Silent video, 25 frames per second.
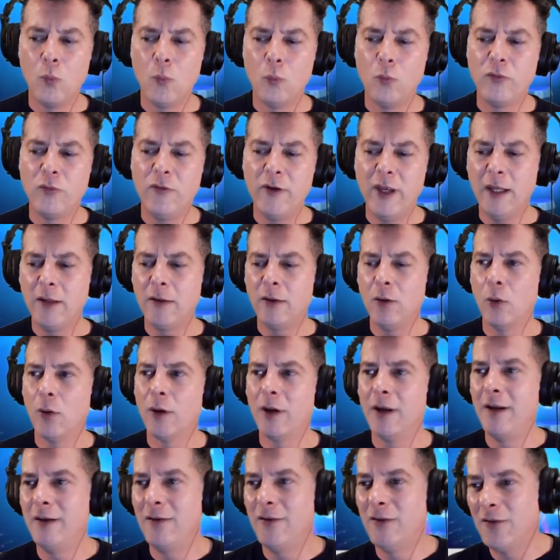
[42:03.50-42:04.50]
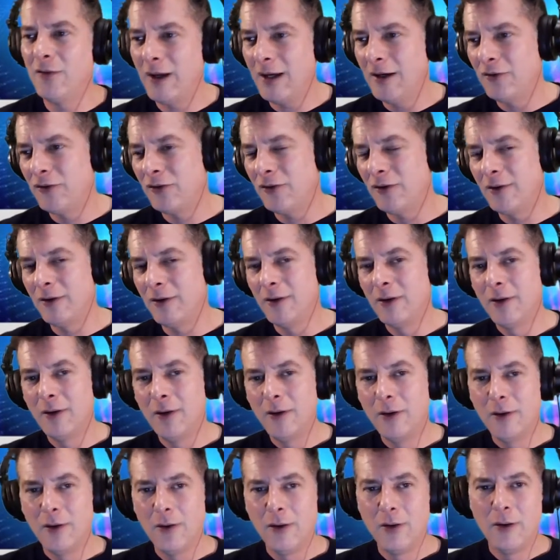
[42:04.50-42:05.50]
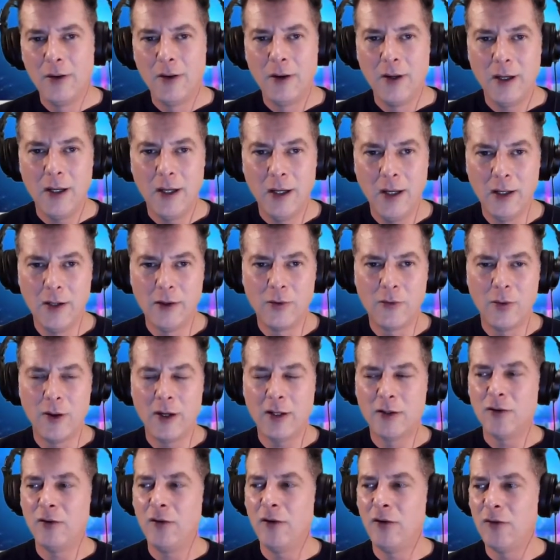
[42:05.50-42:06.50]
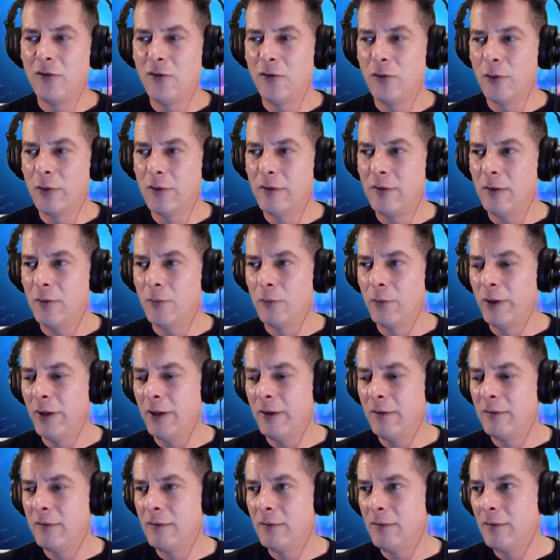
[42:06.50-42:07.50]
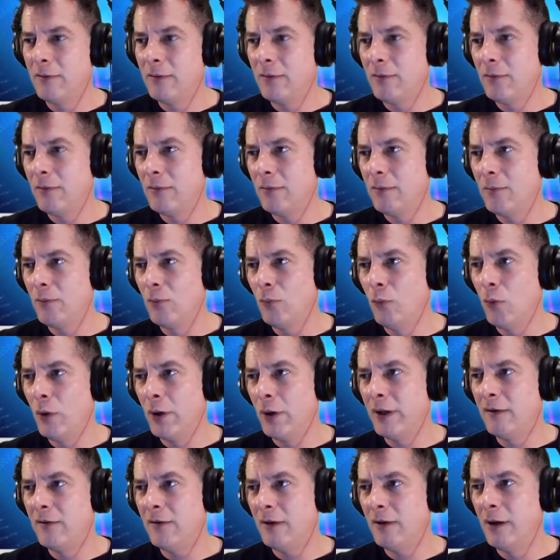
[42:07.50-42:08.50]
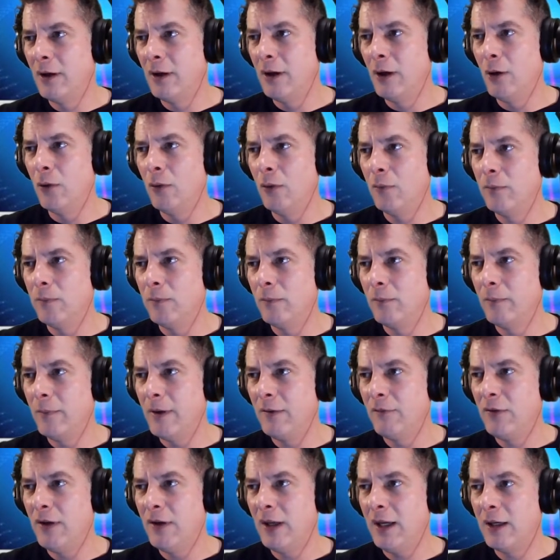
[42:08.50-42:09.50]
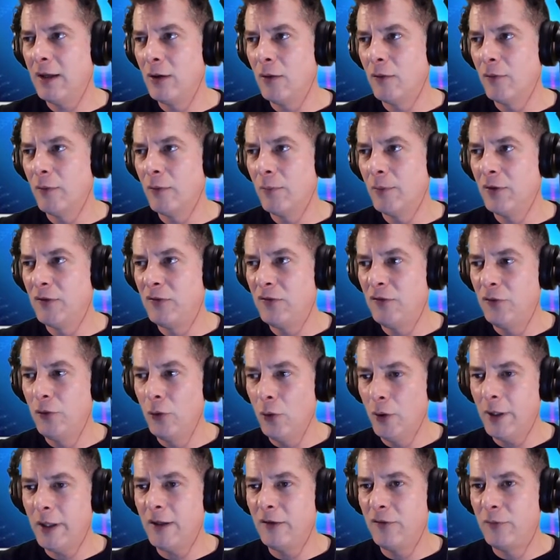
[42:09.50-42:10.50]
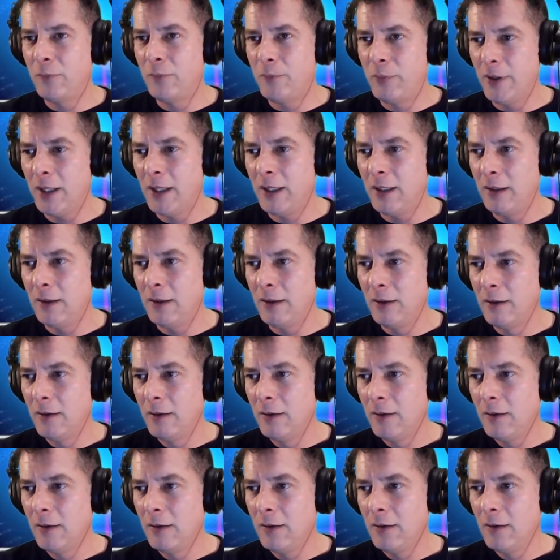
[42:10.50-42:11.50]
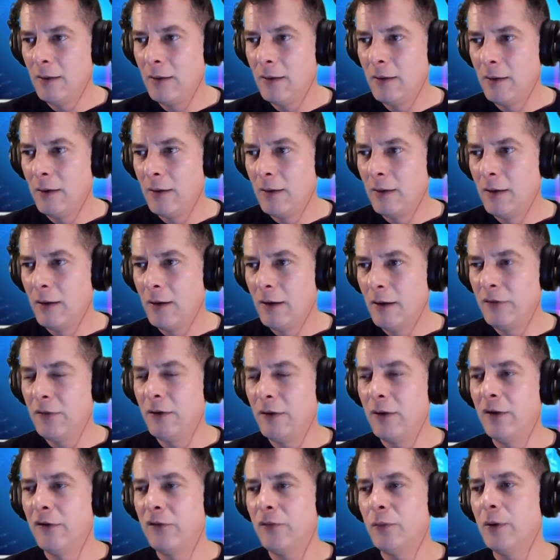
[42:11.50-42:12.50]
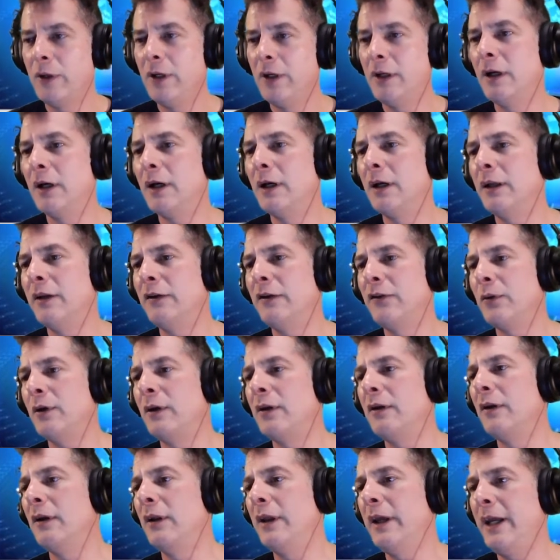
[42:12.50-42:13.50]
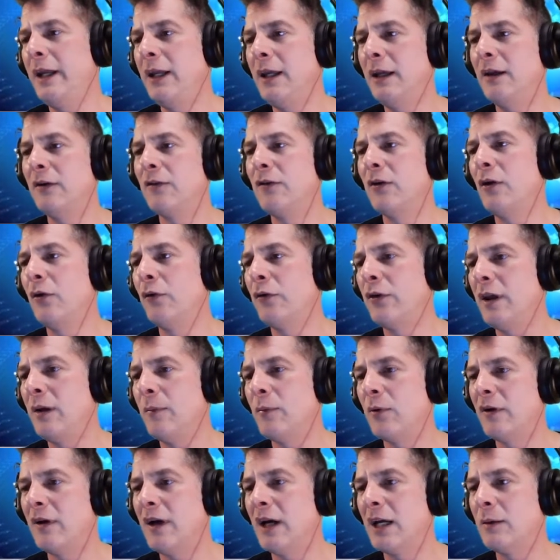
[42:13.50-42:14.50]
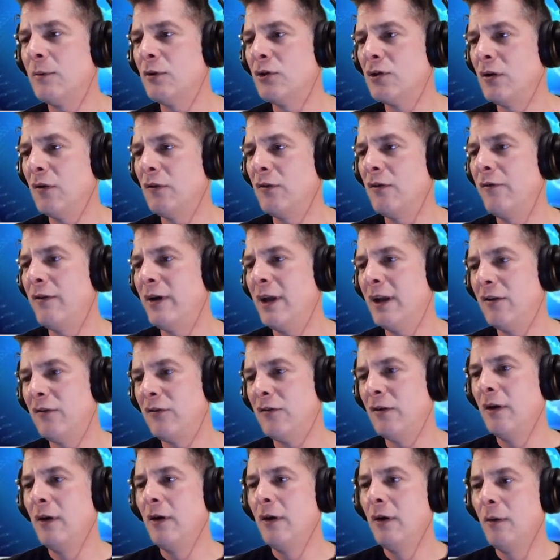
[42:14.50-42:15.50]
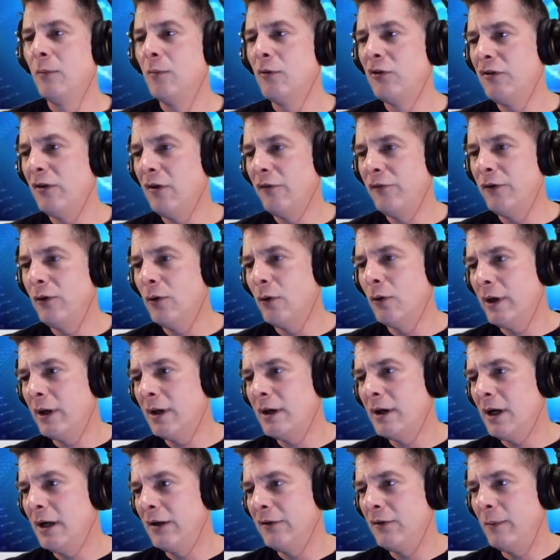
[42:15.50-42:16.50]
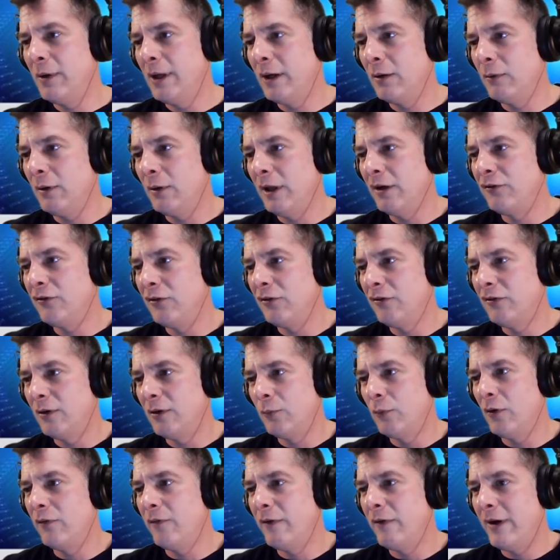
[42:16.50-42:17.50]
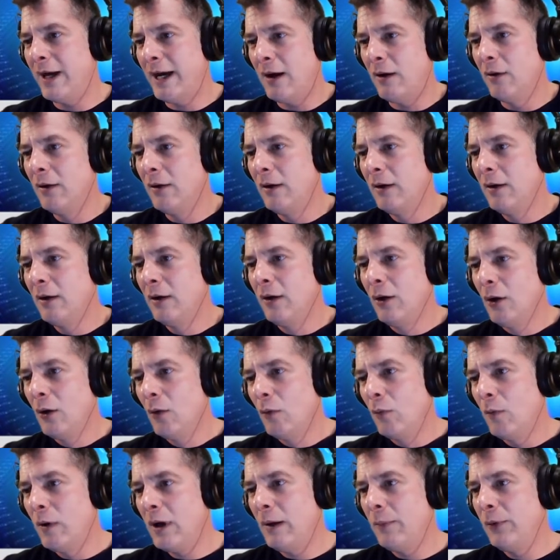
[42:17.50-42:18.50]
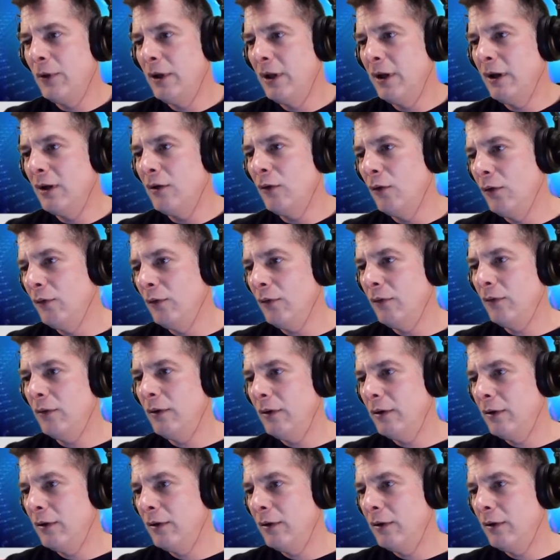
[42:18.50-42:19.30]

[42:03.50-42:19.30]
take the organization in a direction that Stuart didn't really want it to go have taken over. But Stuart has been, let's read. The lady is an oath keeper. Document shows Nevada's Michelle Fiore consummated relationship with Val. While Politico